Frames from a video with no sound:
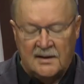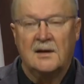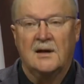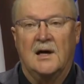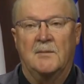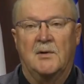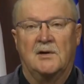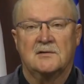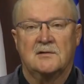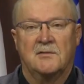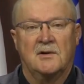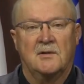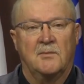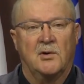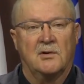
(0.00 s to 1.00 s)
I'm also
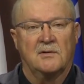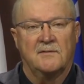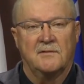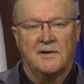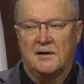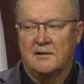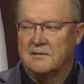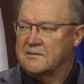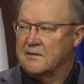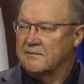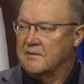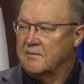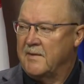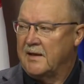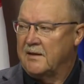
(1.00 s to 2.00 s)
on the board of directors of
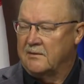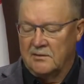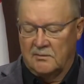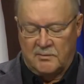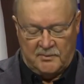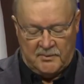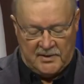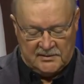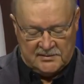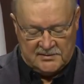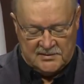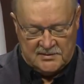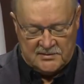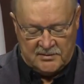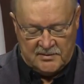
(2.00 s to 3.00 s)
the Manitoba Pulse
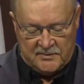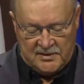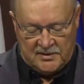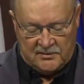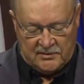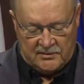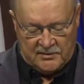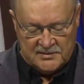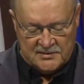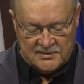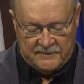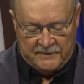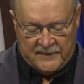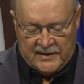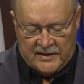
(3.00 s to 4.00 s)
and Soybean Growers,
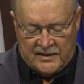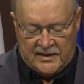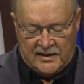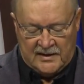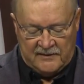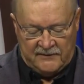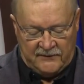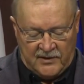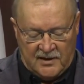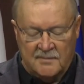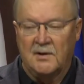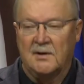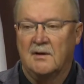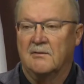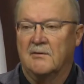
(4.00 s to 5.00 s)
and I farm
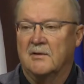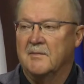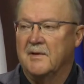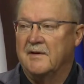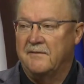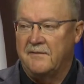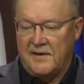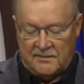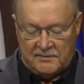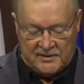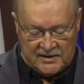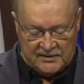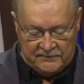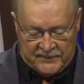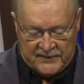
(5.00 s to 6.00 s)
along with my
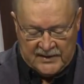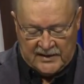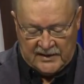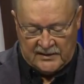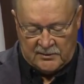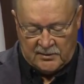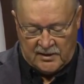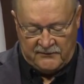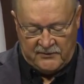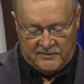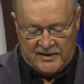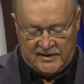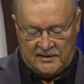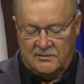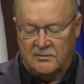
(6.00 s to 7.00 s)
family at Dauphin,
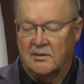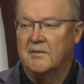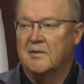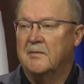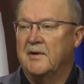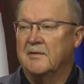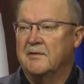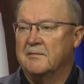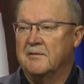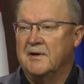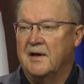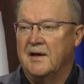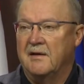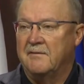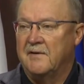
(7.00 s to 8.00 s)
Manitoba, about
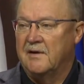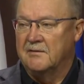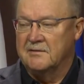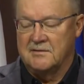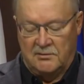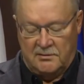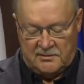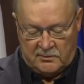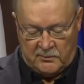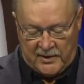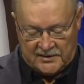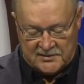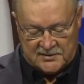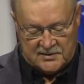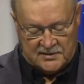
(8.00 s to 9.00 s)
3.5 hours
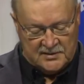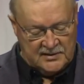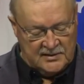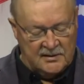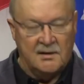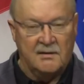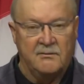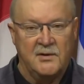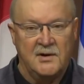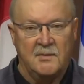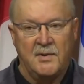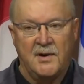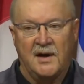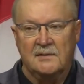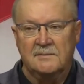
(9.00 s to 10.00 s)
northwest of
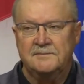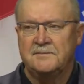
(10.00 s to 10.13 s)
Winnipeg.